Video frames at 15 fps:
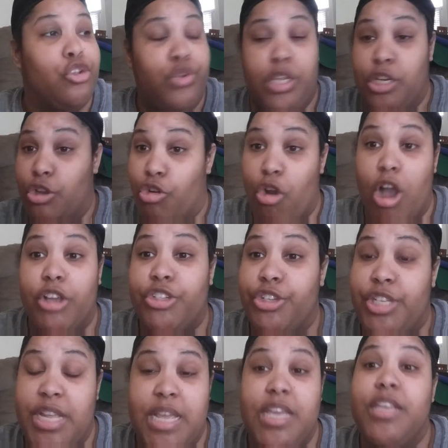You need to cross
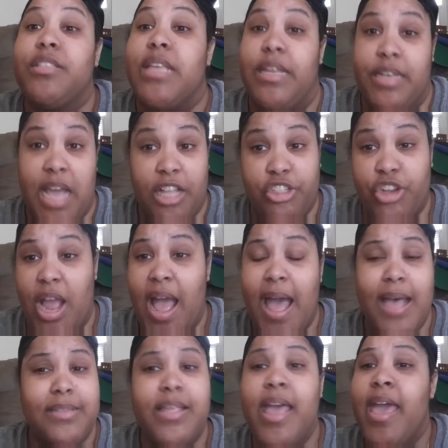your T's and dot your
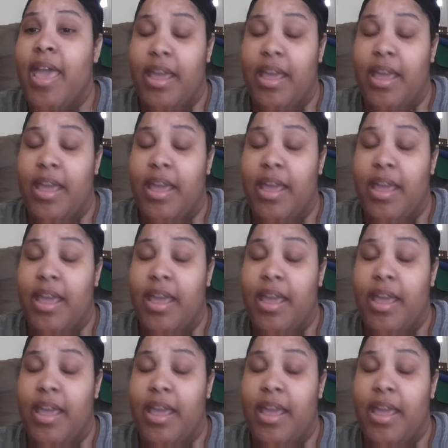I's